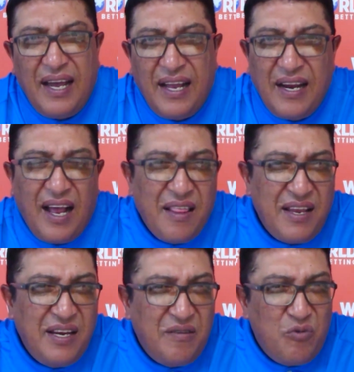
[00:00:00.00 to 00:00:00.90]
And I
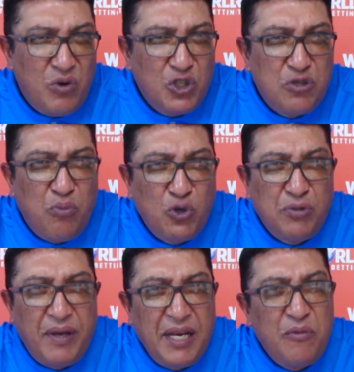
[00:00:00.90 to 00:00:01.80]
think World
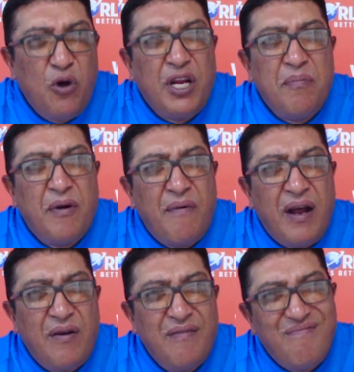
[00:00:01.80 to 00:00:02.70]
Sports Betting got him
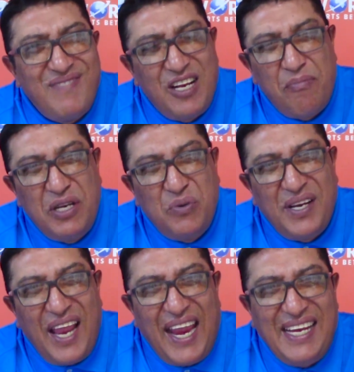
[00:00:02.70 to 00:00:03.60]
around,
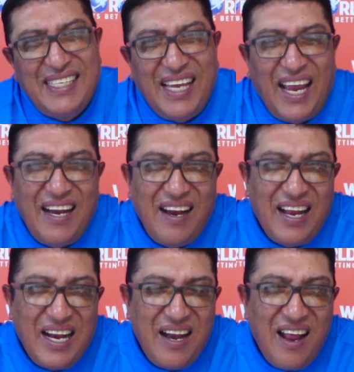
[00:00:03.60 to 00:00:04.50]
between 8 and
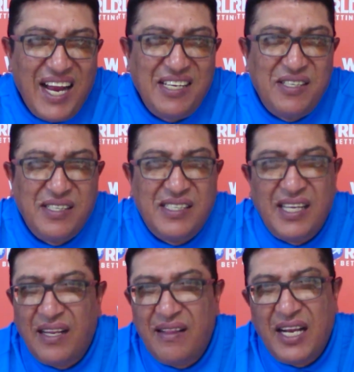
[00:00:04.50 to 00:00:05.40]
9 to
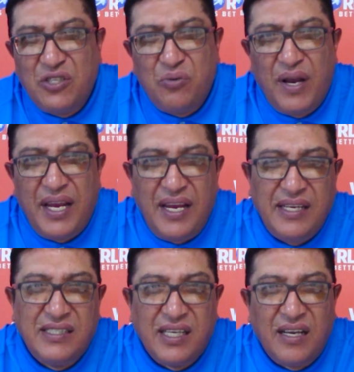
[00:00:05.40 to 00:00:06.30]
10. That's where
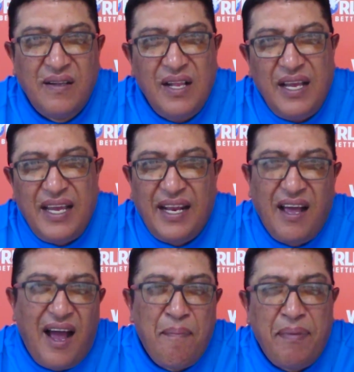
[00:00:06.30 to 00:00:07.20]
he's,
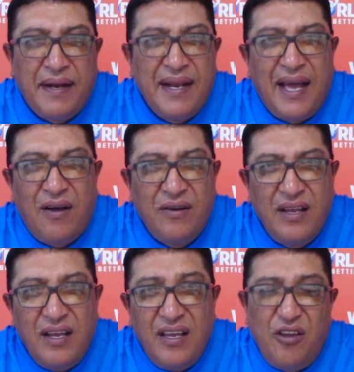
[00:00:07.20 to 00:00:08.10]
up and down.
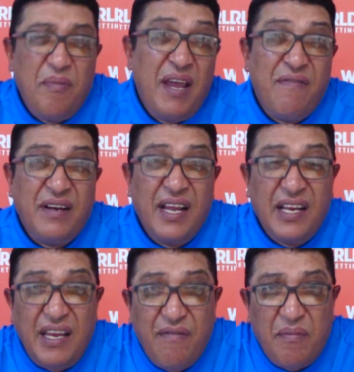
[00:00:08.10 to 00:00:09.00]
You may even
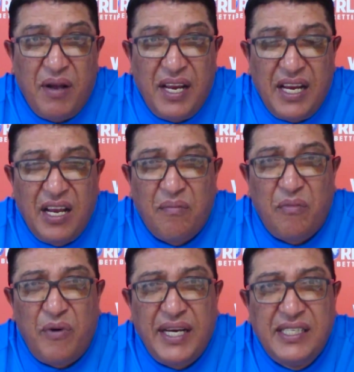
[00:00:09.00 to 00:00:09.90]
get even money
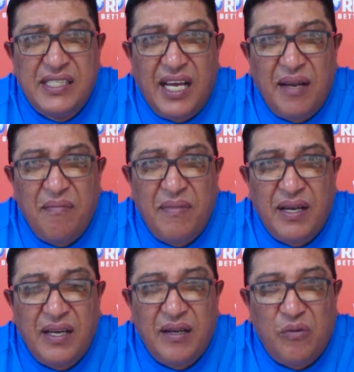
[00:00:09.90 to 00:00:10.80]
come race time
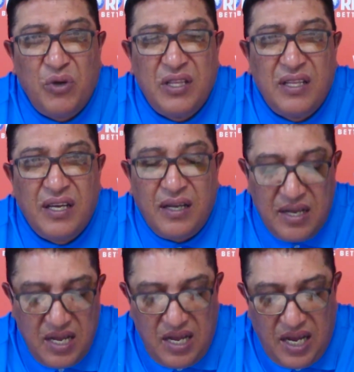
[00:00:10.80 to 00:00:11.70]
with
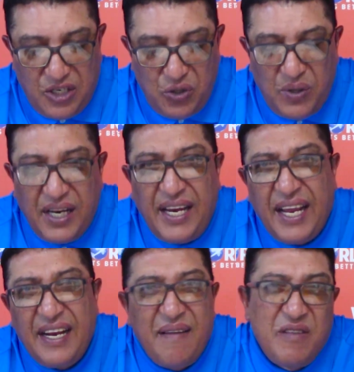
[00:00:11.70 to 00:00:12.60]
Do It
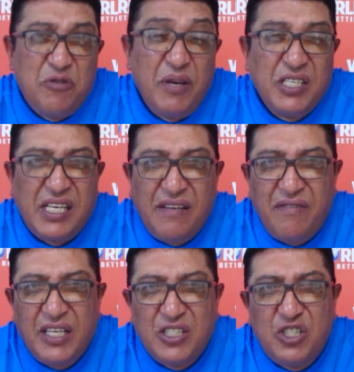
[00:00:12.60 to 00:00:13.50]
Again, especially
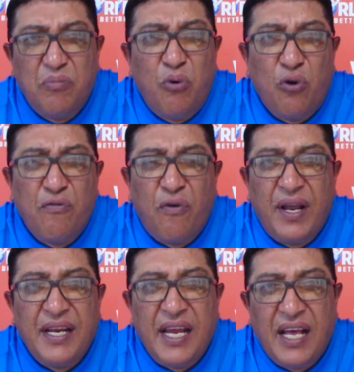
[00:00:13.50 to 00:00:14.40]
if there's support for
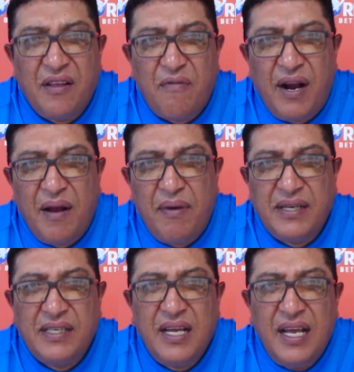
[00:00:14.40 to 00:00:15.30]
any other runner.
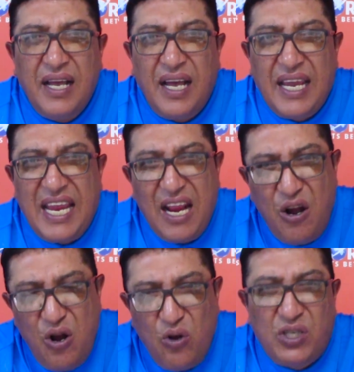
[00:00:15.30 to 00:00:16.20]
But he
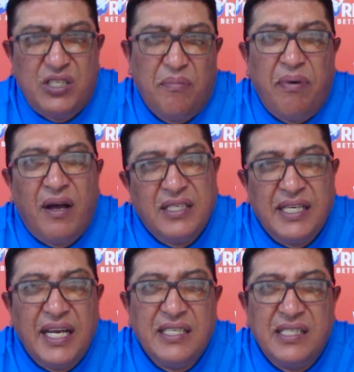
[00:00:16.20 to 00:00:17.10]
looks the part
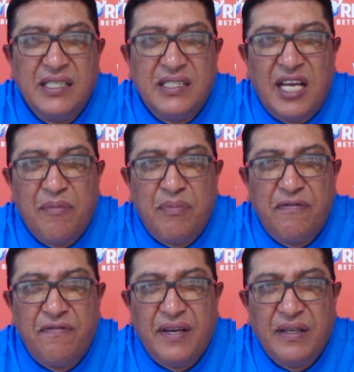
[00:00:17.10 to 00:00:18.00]
against this type
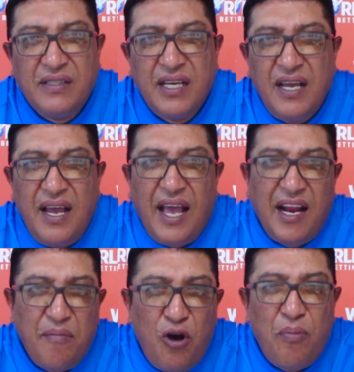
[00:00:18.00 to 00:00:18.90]
of field, and
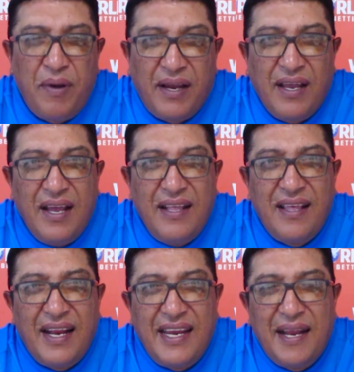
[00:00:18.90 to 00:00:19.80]
I'm hoping
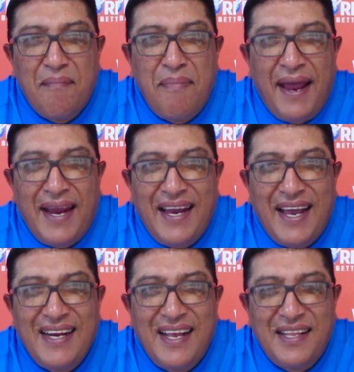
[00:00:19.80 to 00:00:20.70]
that he can bag
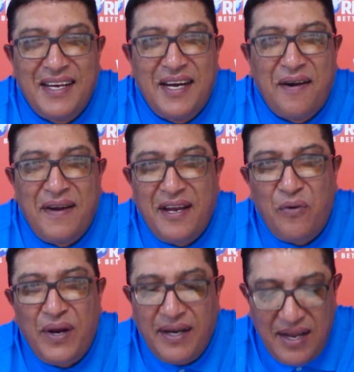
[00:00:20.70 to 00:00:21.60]
another career
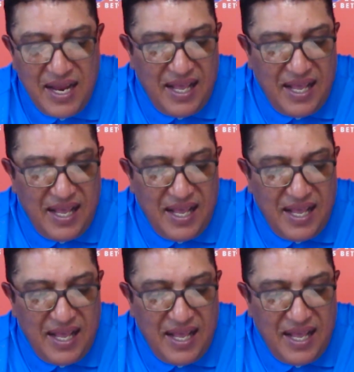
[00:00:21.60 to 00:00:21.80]
win.